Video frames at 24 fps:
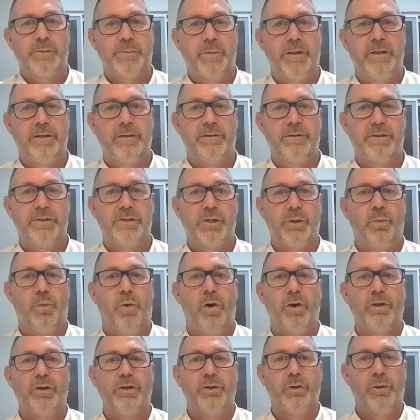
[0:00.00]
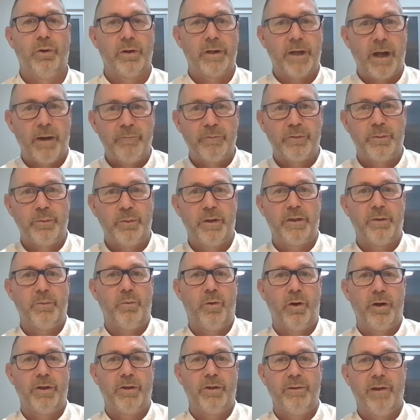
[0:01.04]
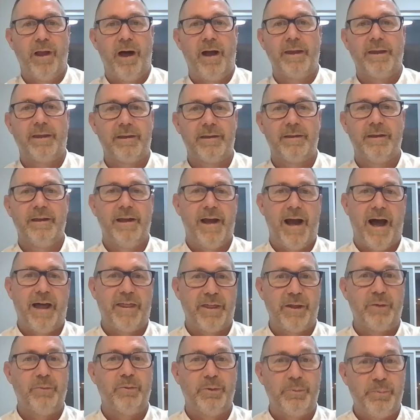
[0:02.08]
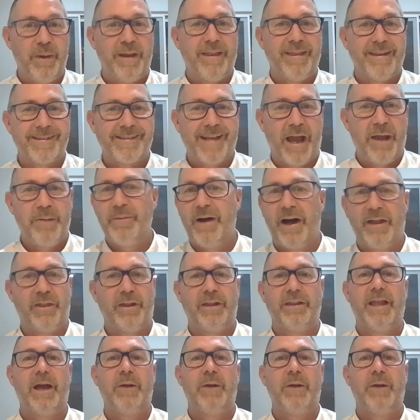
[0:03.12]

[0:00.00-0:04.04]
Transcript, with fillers: attachment to what you're comfortable with and what you like, I think would be the same.